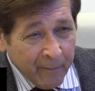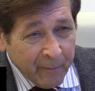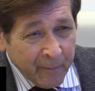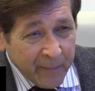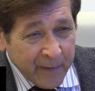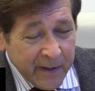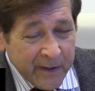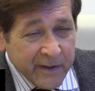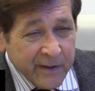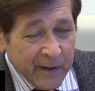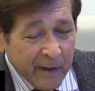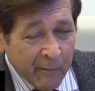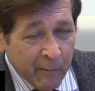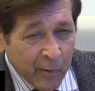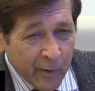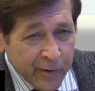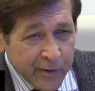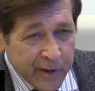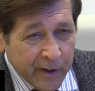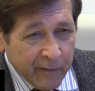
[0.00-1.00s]
these
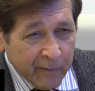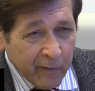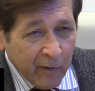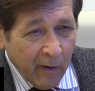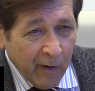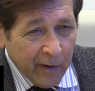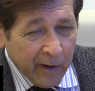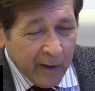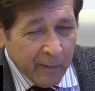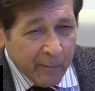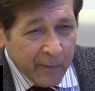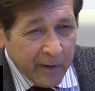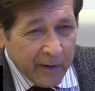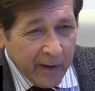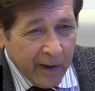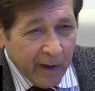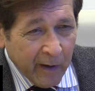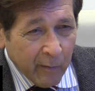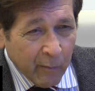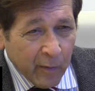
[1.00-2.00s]
numbers have gone up and
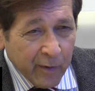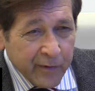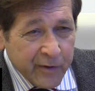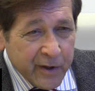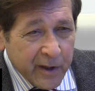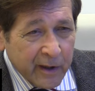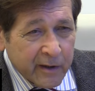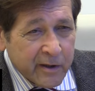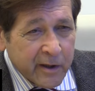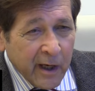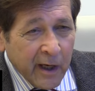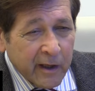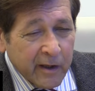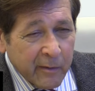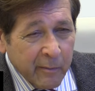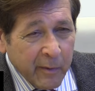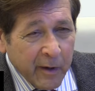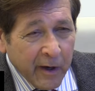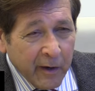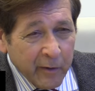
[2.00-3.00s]
down with, say, 10 to
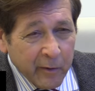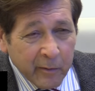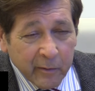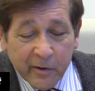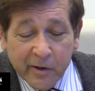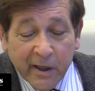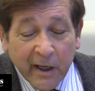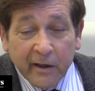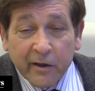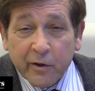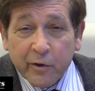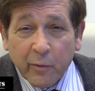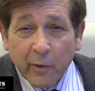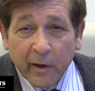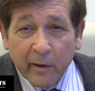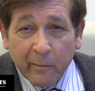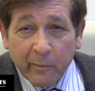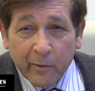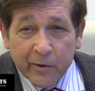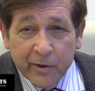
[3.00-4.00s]

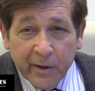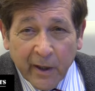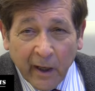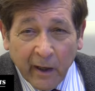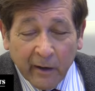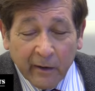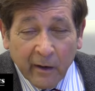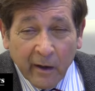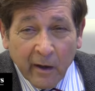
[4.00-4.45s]
20%